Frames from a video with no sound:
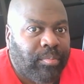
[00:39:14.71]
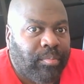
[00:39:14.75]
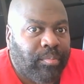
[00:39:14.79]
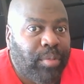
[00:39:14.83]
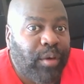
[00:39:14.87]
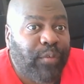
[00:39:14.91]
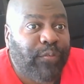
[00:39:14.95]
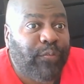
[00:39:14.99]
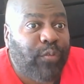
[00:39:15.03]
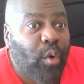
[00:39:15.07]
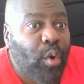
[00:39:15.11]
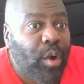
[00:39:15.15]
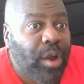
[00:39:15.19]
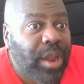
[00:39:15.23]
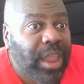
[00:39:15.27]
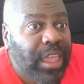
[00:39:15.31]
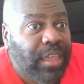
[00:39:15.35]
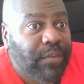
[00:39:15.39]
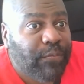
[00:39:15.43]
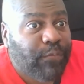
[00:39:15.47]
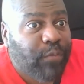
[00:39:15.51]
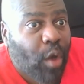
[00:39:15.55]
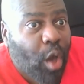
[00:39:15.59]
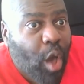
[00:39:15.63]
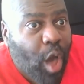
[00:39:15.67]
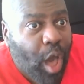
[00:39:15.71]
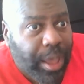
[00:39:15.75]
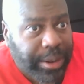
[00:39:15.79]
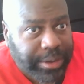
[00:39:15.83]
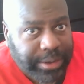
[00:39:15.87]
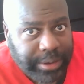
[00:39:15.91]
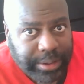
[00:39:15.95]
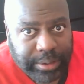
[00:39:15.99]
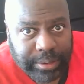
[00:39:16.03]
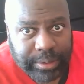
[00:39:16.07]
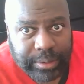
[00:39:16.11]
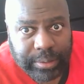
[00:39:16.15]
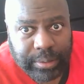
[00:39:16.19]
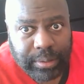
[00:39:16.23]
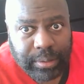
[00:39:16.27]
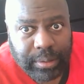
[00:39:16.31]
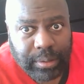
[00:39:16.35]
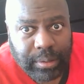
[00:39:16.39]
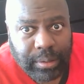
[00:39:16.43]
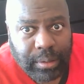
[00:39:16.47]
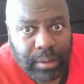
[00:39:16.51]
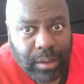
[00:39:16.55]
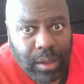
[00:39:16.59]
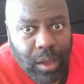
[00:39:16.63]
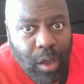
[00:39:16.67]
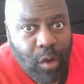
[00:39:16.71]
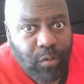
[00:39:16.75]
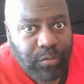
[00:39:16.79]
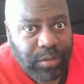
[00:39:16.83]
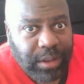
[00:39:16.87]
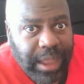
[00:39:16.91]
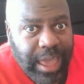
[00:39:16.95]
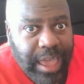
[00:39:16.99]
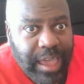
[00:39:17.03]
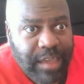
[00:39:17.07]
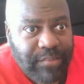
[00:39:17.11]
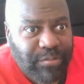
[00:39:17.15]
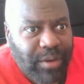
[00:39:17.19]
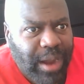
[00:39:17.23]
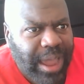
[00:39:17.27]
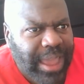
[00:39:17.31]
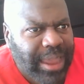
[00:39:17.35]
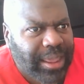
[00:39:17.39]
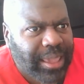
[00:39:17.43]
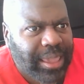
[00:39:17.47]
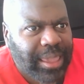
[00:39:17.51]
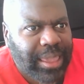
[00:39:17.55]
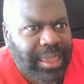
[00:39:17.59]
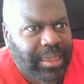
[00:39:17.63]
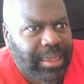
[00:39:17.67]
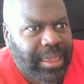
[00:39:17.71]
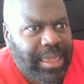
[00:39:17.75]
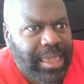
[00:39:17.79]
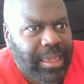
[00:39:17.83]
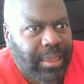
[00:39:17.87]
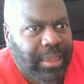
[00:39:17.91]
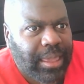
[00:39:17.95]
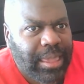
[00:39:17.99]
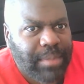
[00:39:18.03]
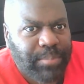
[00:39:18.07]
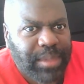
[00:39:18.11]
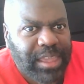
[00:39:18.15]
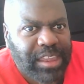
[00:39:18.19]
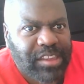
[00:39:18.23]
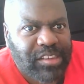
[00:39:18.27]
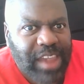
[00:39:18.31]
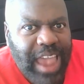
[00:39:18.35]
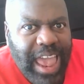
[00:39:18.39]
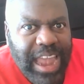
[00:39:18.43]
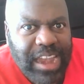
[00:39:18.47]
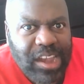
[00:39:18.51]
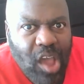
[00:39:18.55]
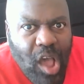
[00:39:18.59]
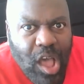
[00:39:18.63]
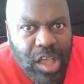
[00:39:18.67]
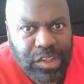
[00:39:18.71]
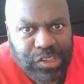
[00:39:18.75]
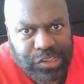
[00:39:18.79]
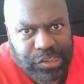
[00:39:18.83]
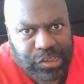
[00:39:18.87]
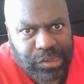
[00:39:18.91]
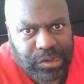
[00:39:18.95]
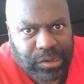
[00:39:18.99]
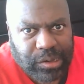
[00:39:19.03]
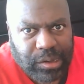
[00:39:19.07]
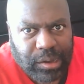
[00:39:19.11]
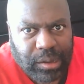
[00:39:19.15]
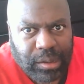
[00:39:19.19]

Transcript: before he fought Kovalev, right? He beat Chad Dawson,